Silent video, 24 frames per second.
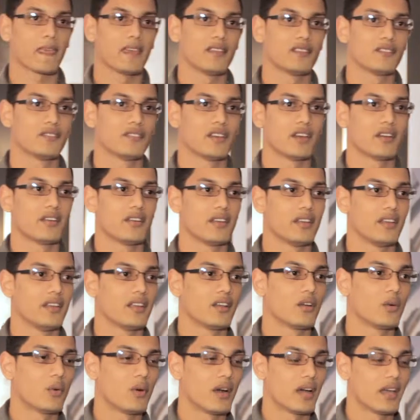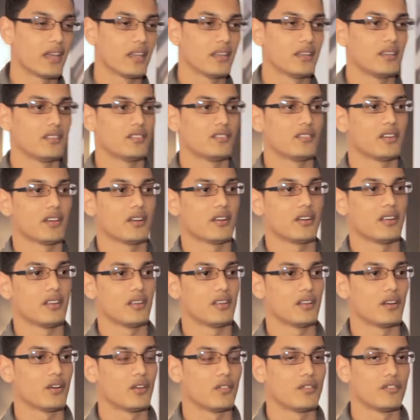It's very quiet, it's very,
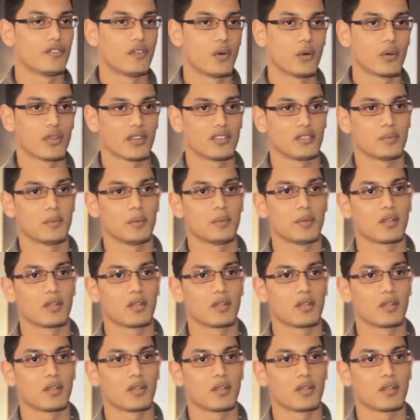you know, focused.